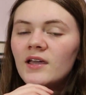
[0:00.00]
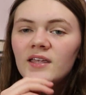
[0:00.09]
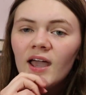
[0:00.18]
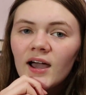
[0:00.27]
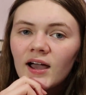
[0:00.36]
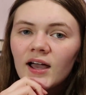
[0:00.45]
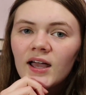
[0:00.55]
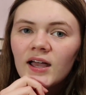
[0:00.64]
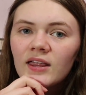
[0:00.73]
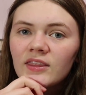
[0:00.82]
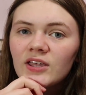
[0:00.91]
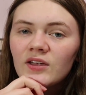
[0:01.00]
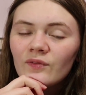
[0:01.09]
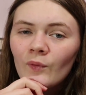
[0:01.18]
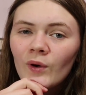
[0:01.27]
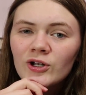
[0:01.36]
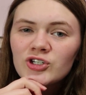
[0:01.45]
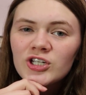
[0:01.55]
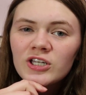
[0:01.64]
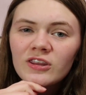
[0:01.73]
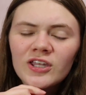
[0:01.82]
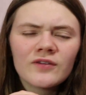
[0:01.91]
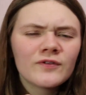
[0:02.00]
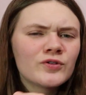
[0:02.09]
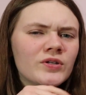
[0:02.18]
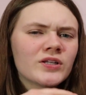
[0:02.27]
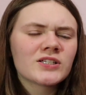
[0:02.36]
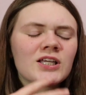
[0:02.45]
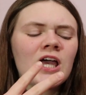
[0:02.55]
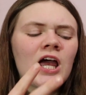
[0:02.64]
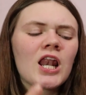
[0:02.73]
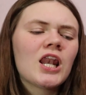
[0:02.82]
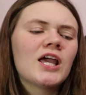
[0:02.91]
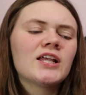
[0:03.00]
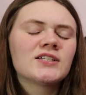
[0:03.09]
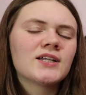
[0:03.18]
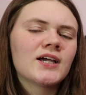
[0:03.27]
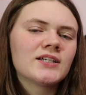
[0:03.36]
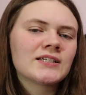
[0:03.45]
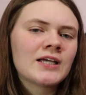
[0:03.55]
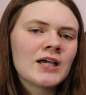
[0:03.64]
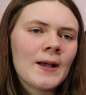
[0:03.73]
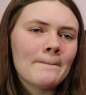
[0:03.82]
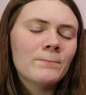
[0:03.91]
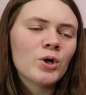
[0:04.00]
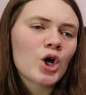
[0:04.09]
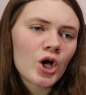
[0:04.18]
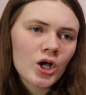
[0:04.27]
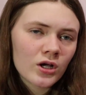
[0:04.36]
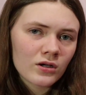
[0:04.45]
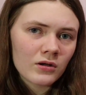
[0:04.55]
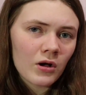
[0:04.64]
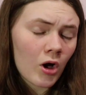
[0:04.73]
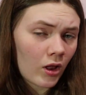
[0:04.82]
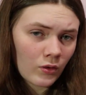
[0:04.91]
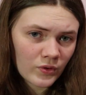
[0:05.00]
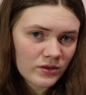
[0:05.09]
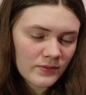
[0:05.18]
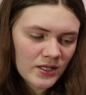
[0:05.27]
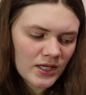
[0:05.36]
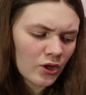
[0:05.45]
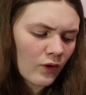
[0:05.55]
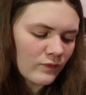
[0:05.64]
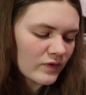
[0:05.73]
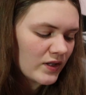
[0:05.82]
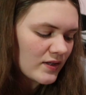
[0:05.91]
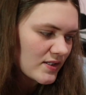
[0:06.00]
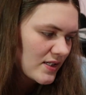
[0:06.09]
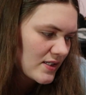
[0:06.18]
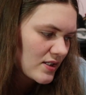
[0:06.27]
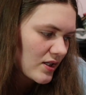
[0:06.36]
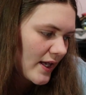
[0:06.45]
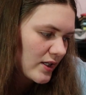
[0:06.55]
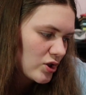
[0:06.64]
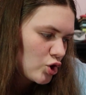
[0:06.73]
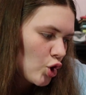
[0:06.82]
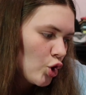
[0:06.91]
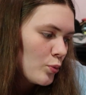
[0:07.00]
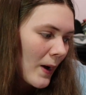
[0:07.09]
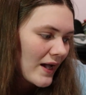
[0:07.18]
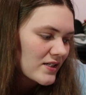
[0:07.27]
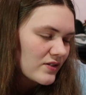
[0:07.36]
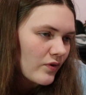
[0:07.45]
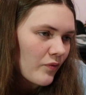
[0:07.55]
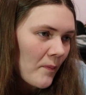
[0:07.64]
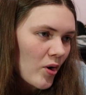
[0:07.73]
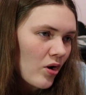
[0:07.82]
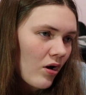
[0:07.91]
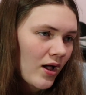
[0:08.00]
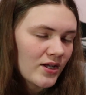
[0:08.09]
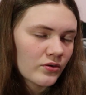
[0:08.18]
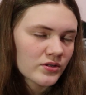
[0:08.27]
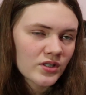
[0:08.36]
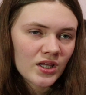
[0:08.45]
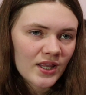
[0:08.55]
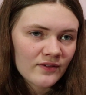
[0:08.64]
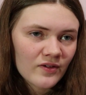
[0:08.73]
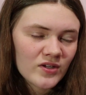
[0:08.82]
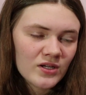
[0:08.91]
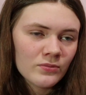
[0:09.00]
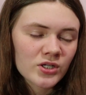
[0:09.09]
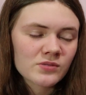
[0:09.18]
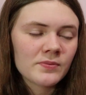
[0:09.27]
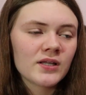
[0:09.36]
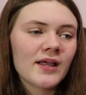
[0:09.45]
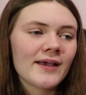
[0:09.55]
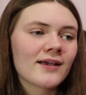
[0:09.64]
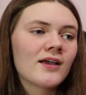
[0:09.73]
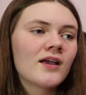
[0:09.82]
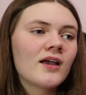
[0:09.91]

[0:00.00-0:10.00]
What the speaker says: yeah, thank you for watching. Thank you for doing this late night book haul with me, and hopefully this isn't like too massive of a book haul. I know it's only like 15 books, but like